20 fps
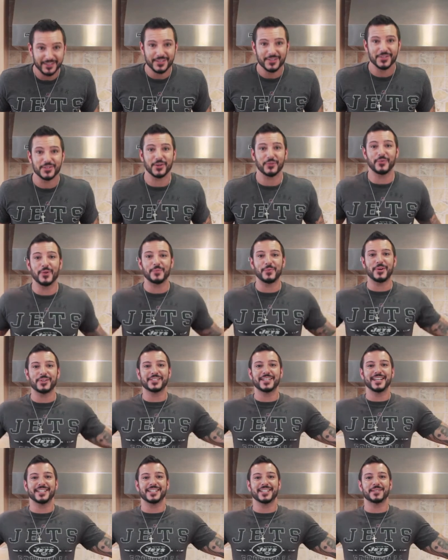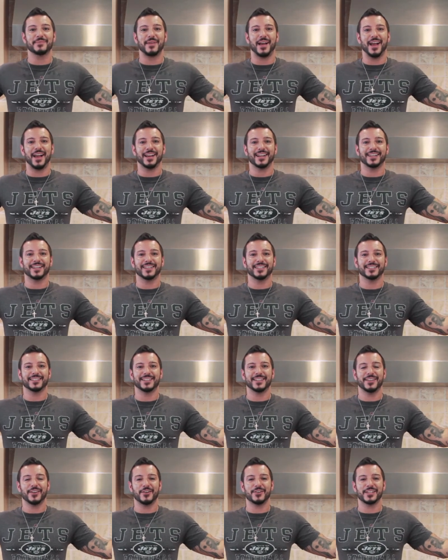So football season's back.
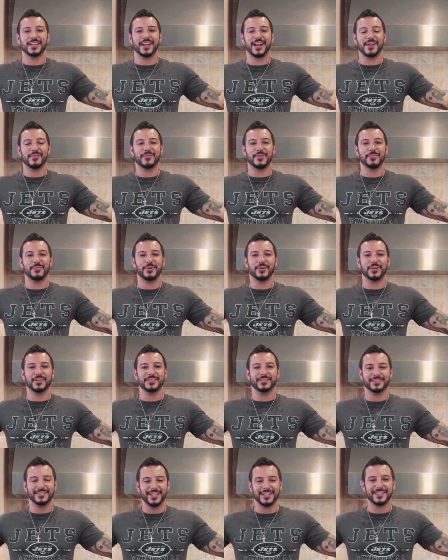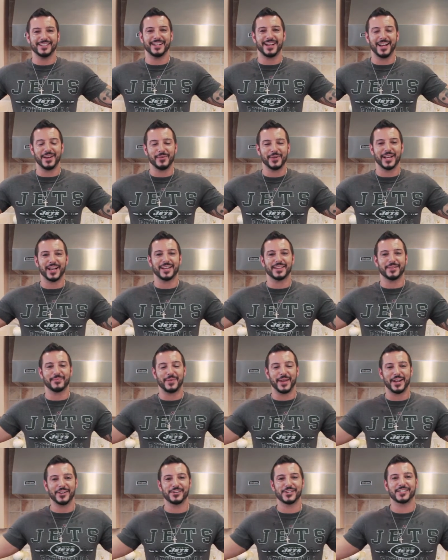Thursday night football, and tonight we got the
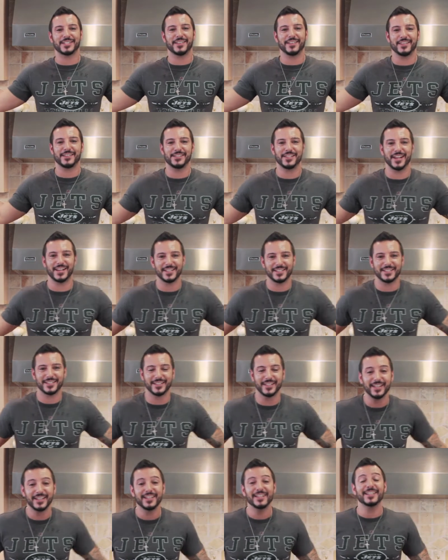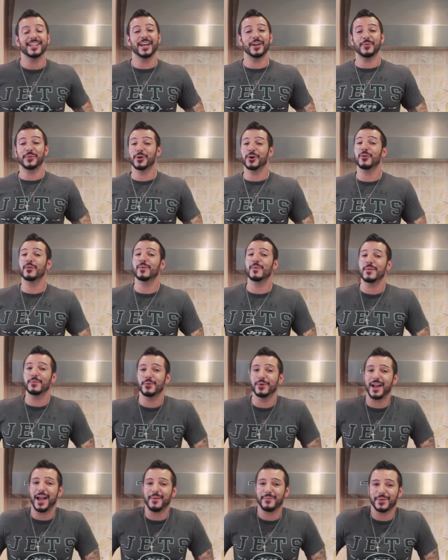Patriots and the Jets. And we all remember
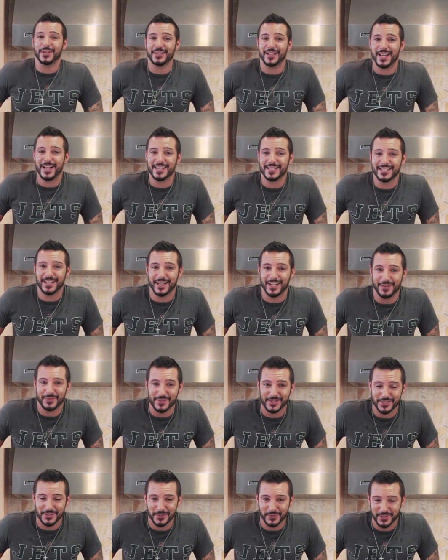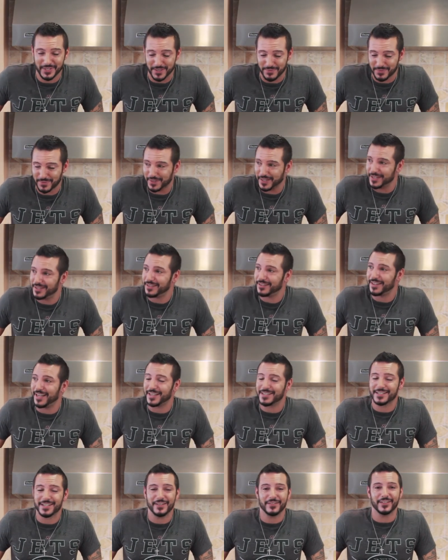what happened the last time these two teams played on
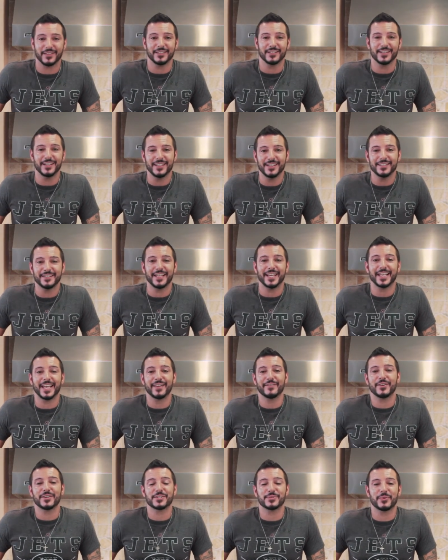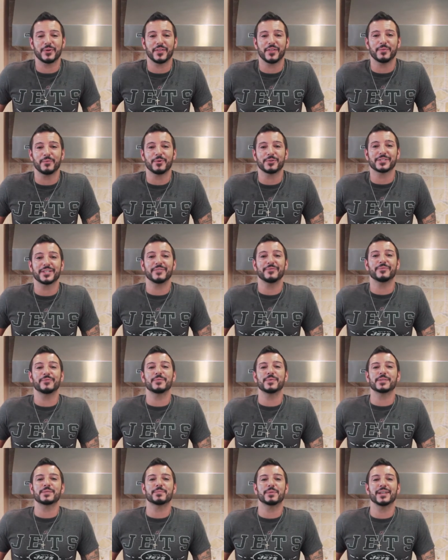Thanksgiving. They gave us one of the most
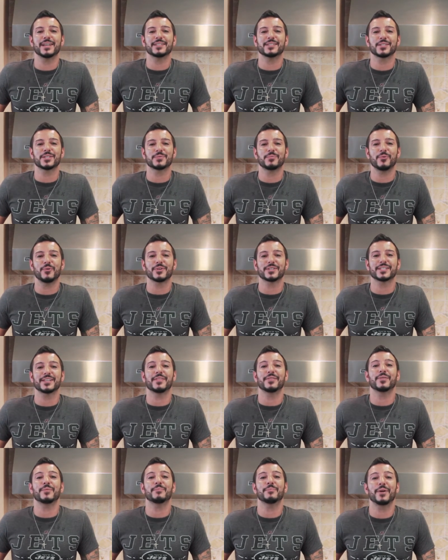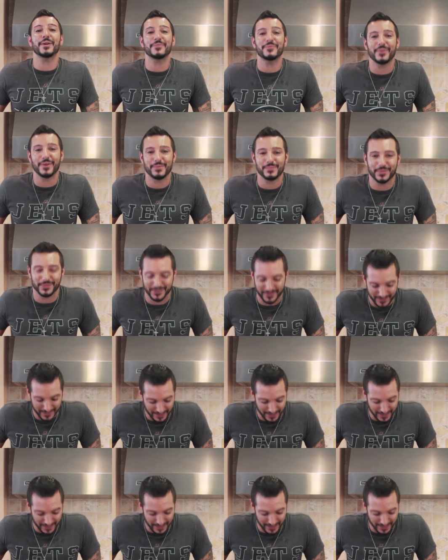infamous plays in sports, the butt fumble.